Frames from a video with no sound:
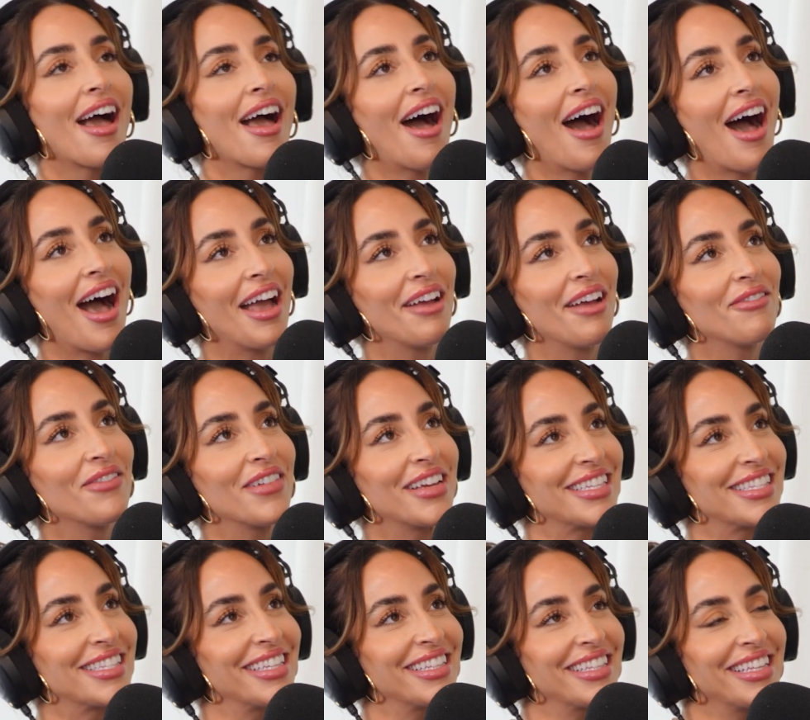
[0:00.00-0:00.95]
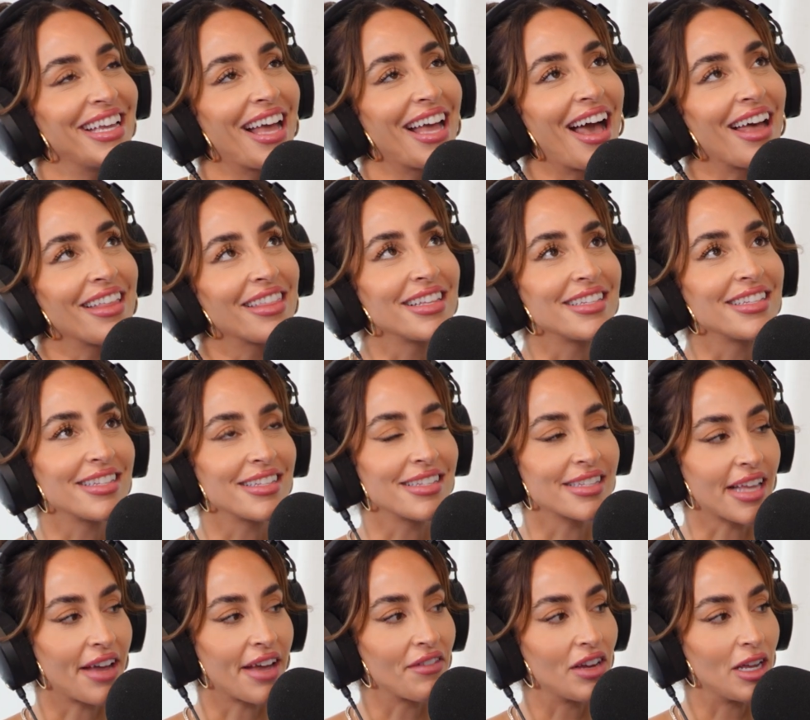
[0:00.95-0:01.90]
I recently had this
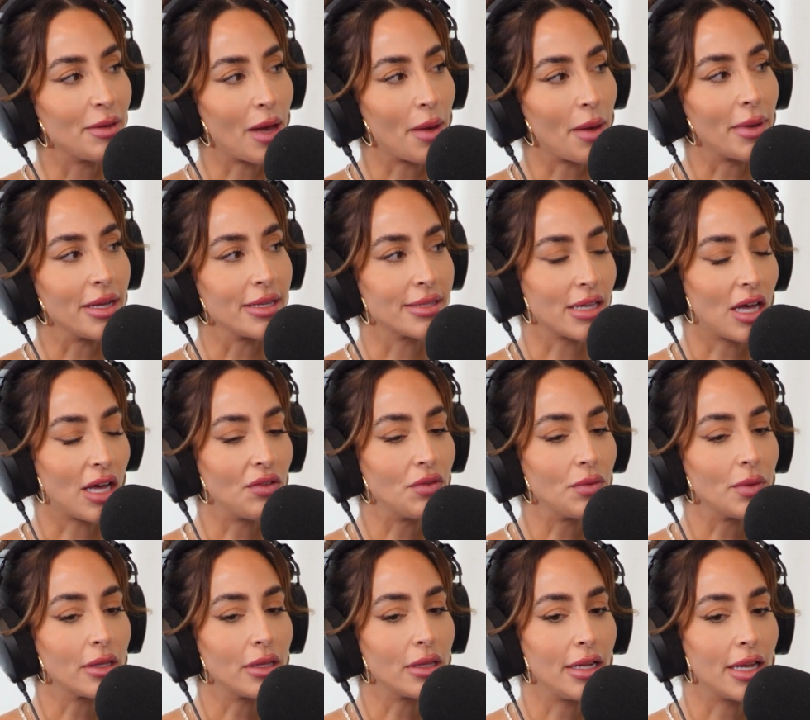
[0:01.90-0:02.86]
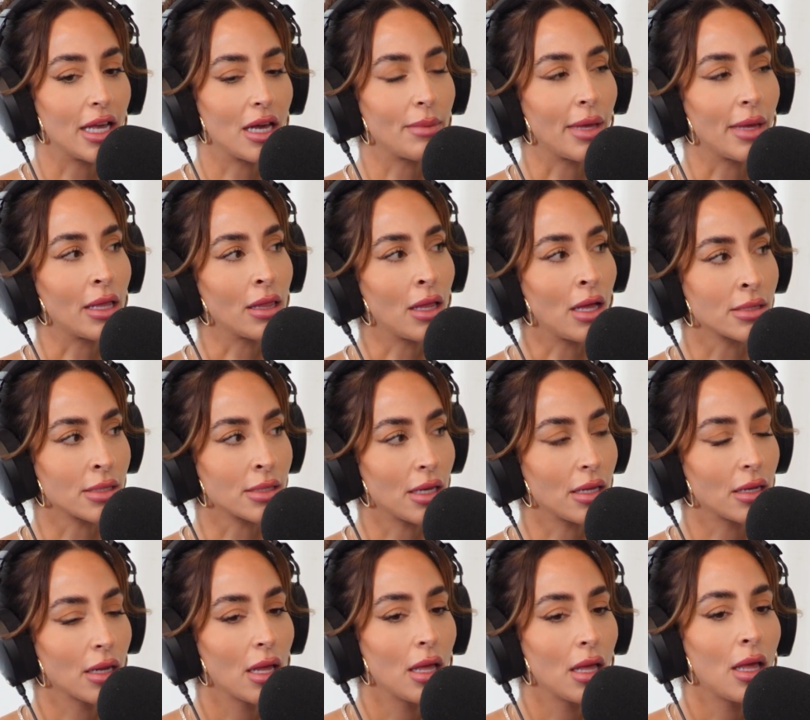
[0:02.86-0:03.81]
discovery about myself when cleaning out my closet.
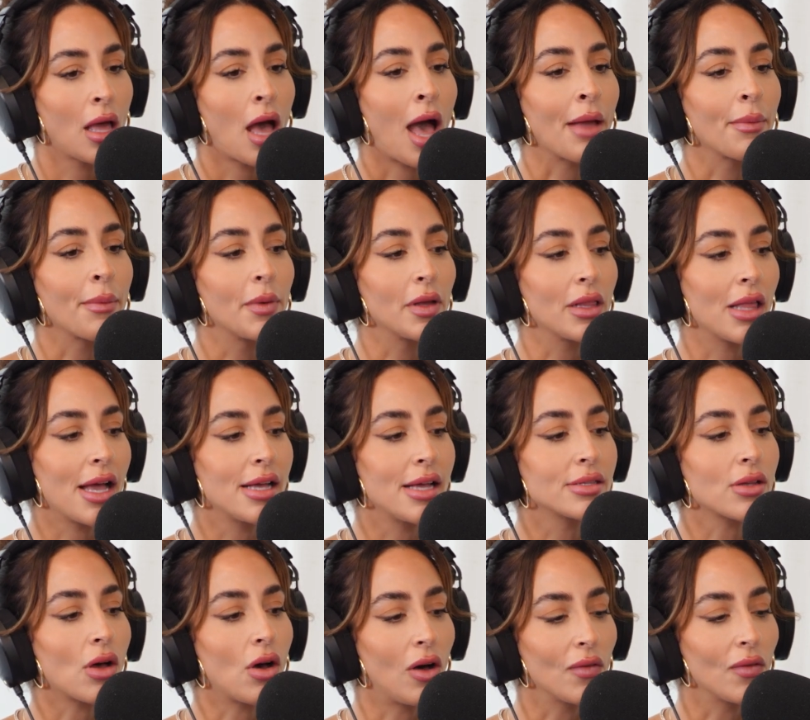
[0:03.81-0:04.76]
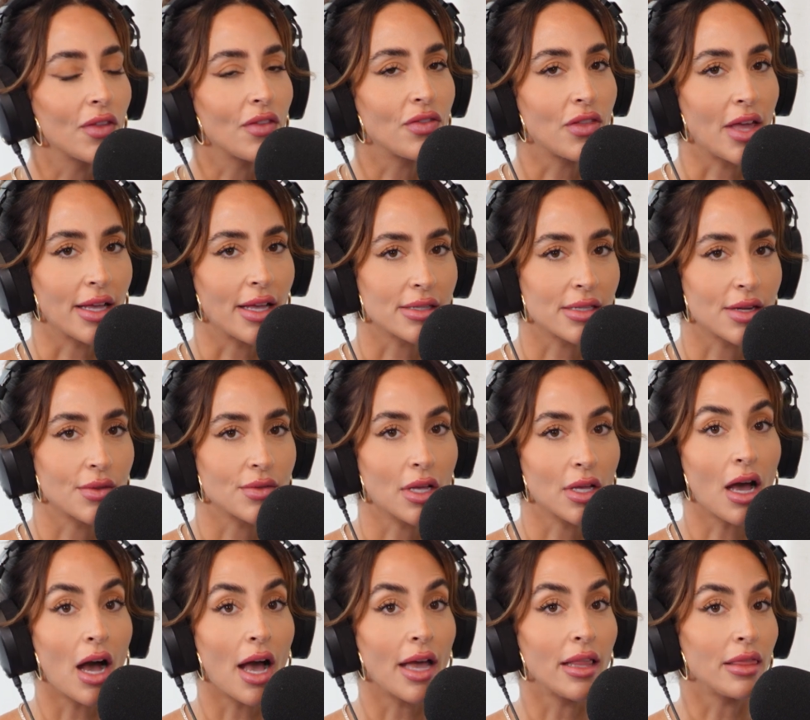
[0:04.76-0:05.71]
I realized all the things that I was like,
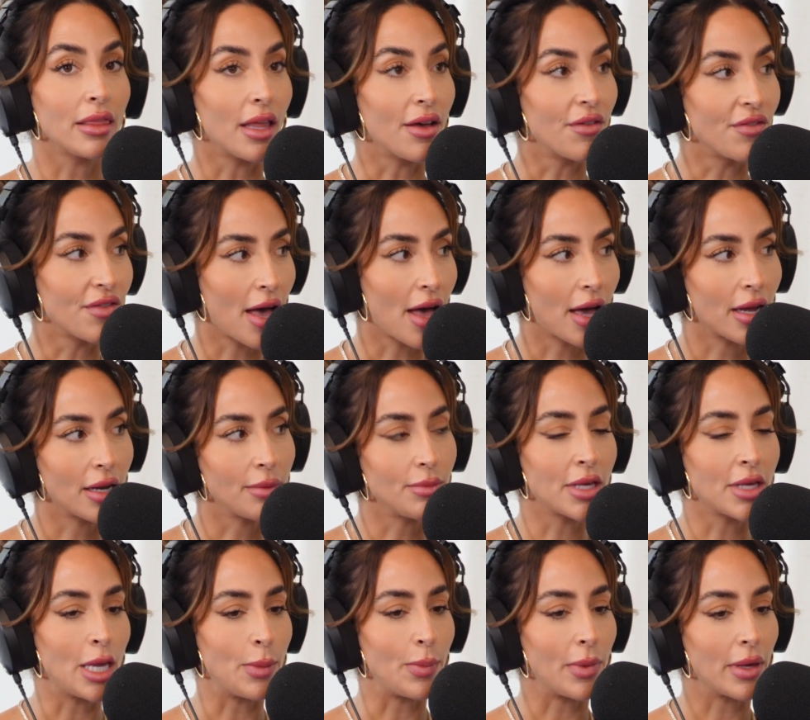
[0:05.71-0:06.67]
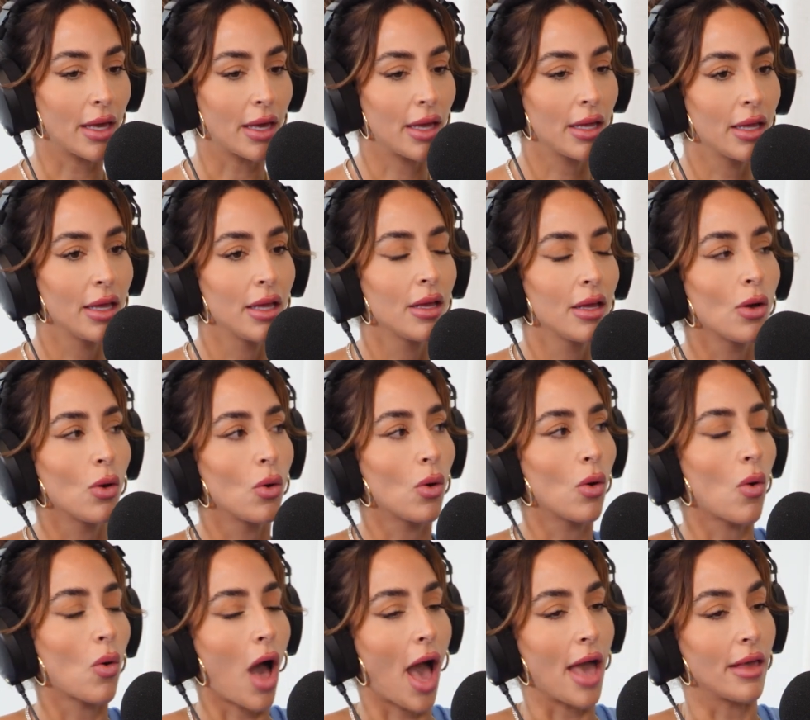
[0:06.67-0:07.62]
I love that, and I'm keeping it.
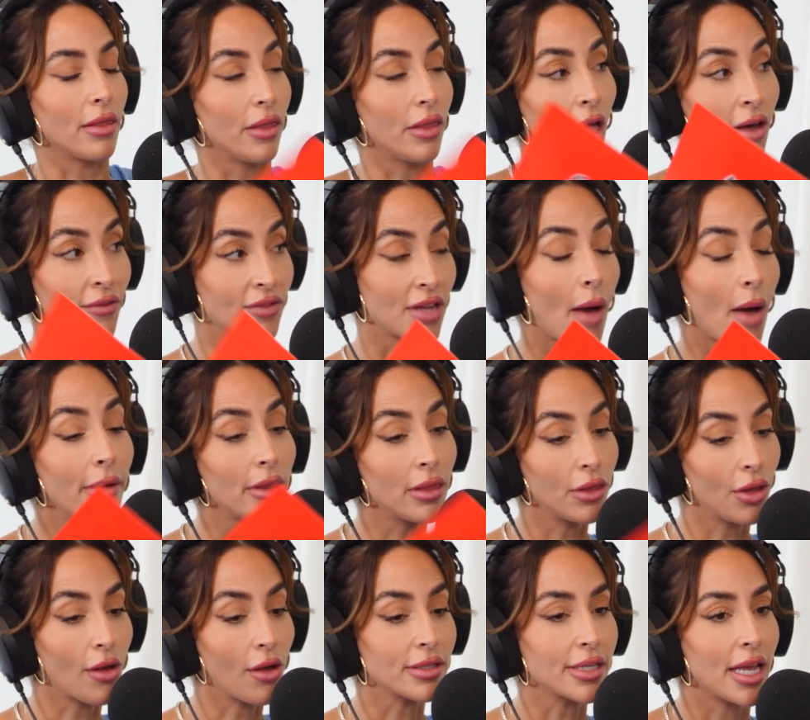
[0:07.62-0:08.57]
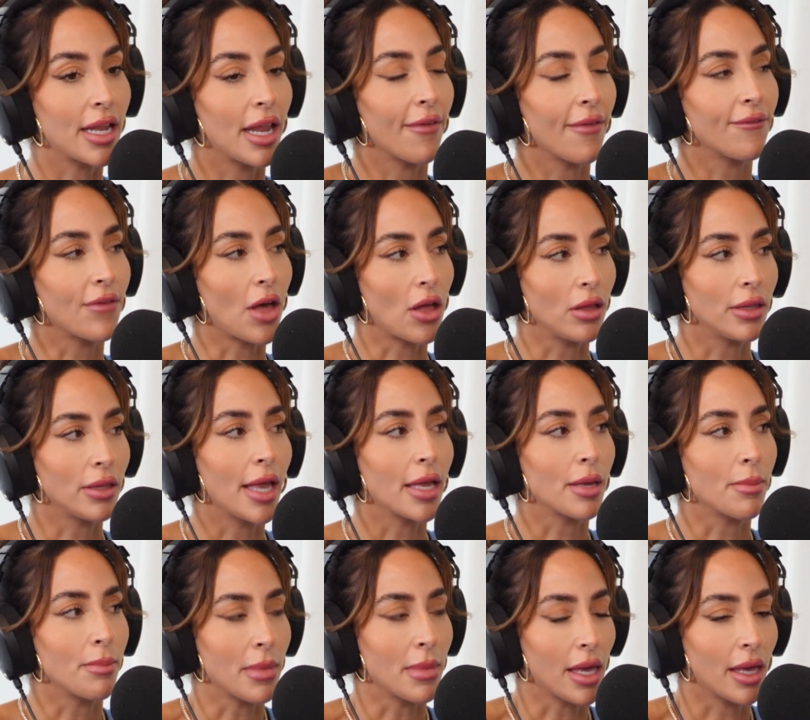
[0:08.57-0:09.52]
I loved how it looked, and it felt like
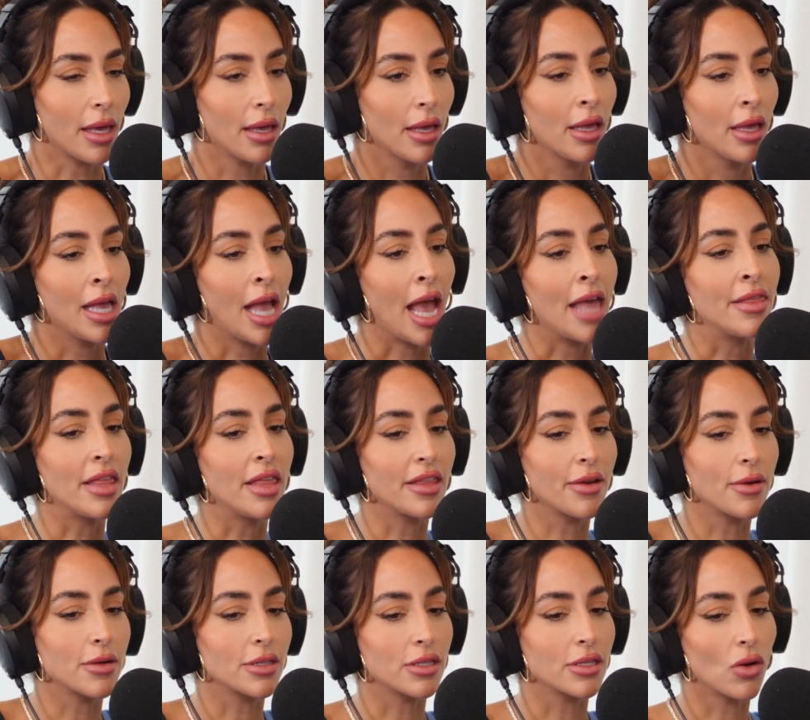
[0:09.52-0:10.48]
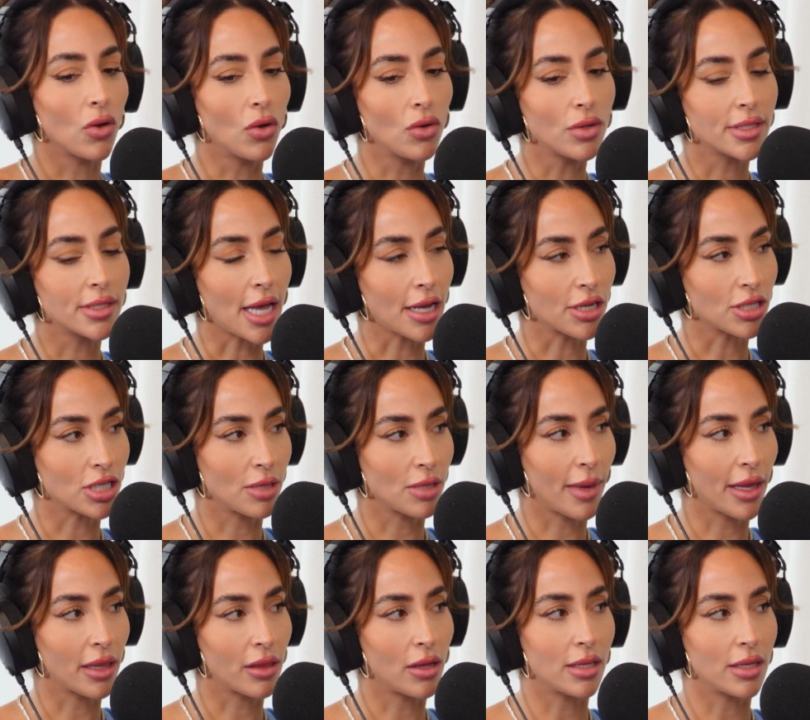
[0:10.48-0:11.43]
me. Yeah. And then there was this whole section of my
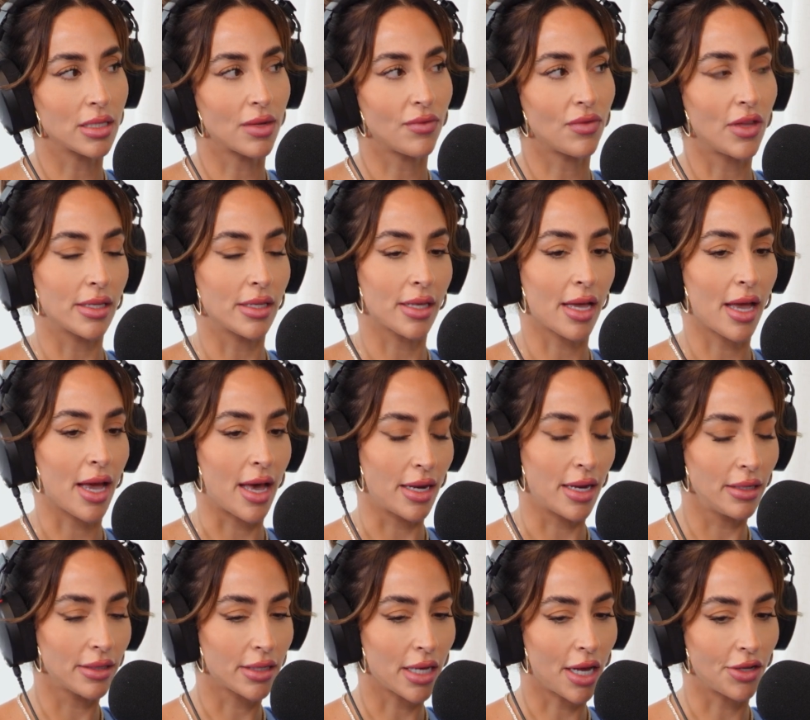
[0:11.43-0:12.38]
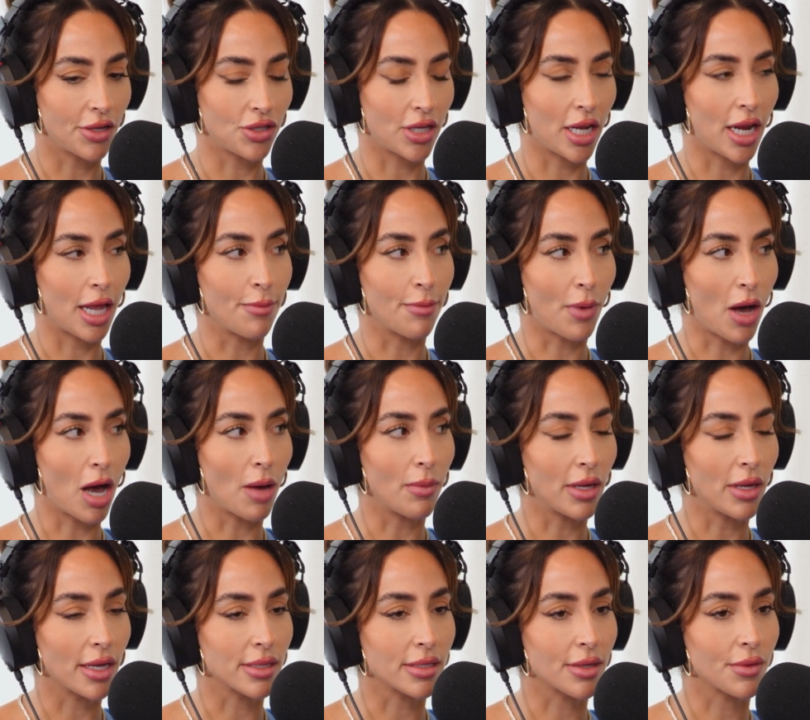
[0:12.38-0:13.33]
closet of things I hadn't touched, and I bought
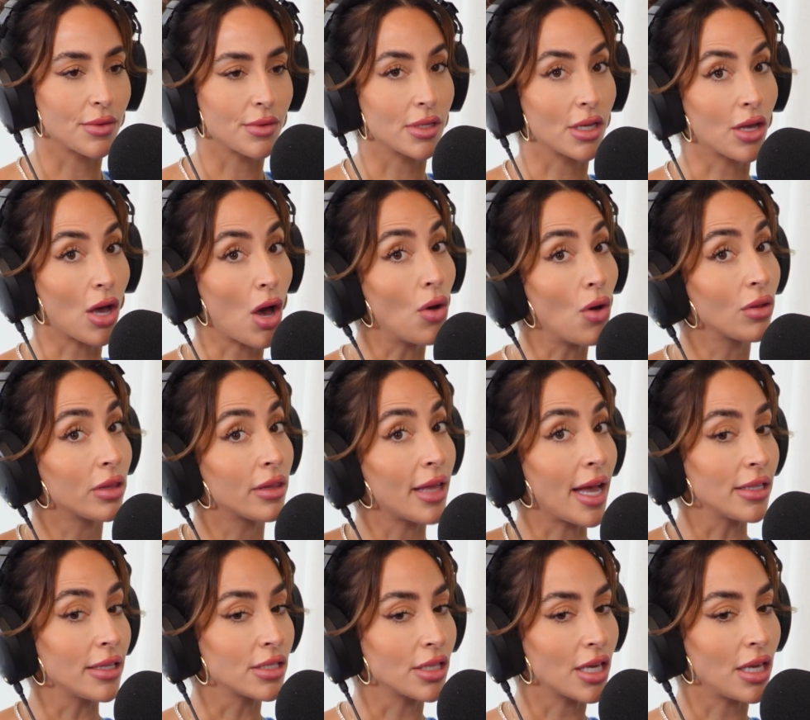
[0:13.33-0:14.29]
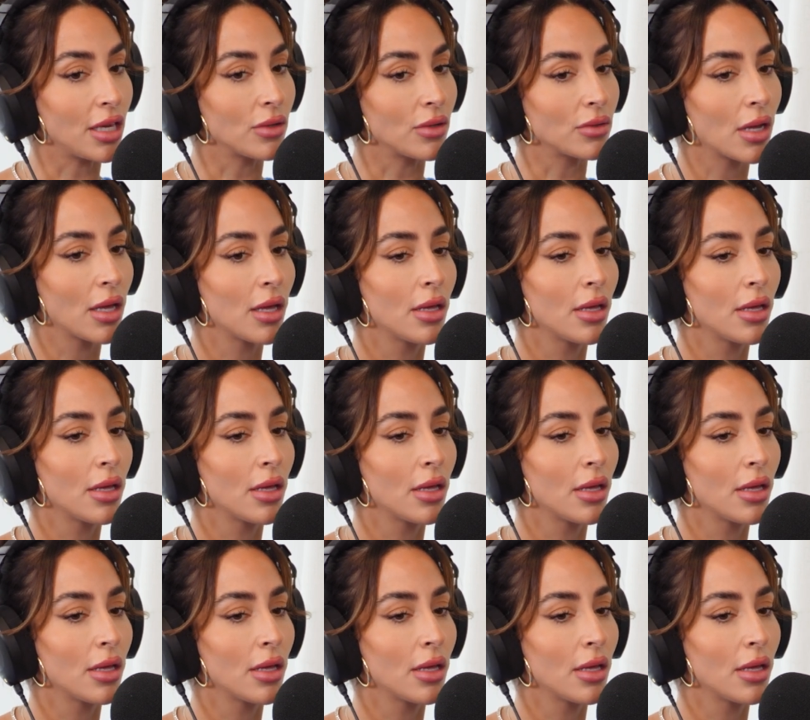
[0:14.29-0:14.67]
because I was like, oh, that's cute,